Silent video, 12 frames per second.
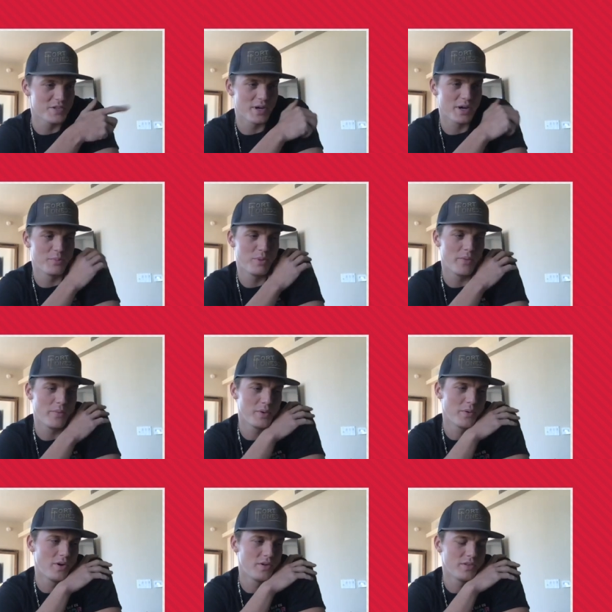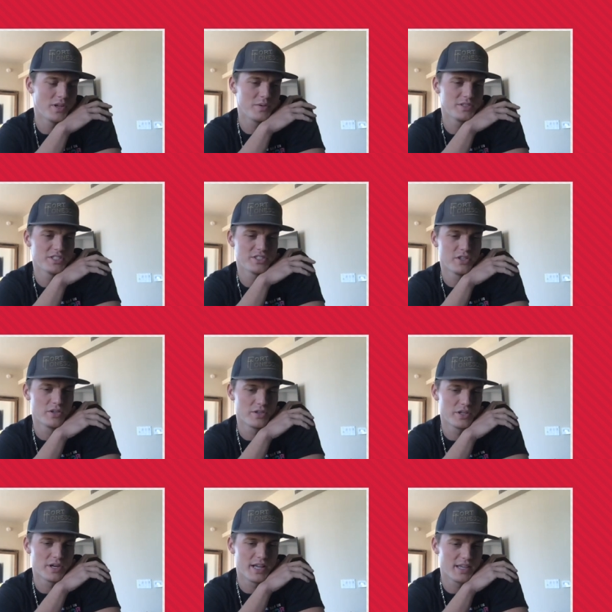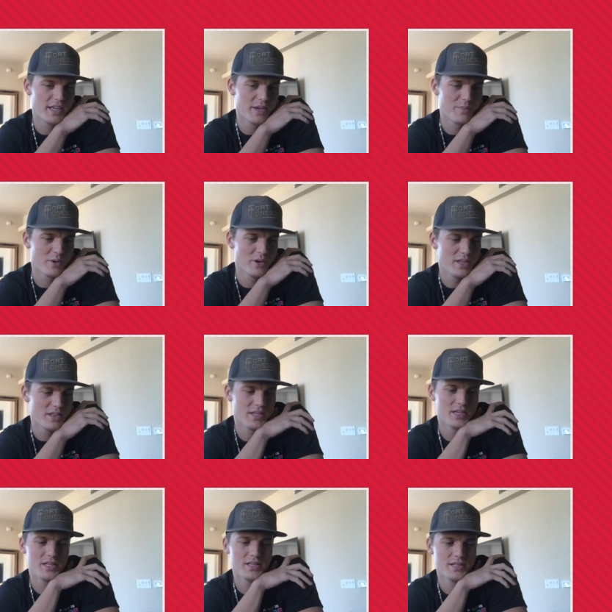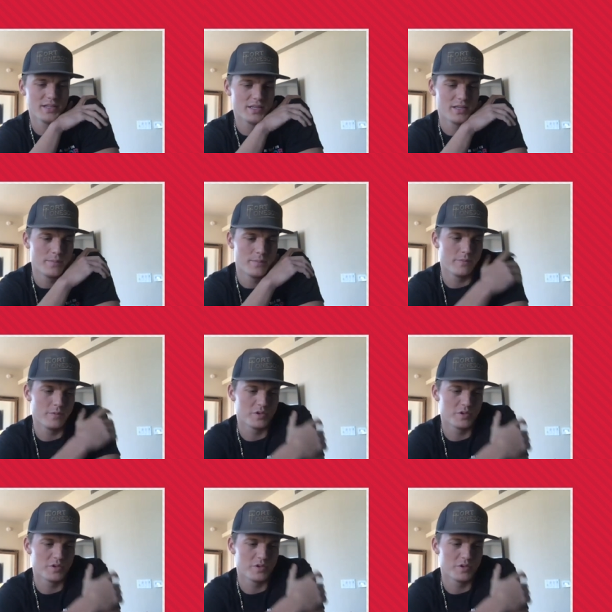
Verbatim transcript: record, probably wrong. There was a song on there, "I Can't Breathe," that um,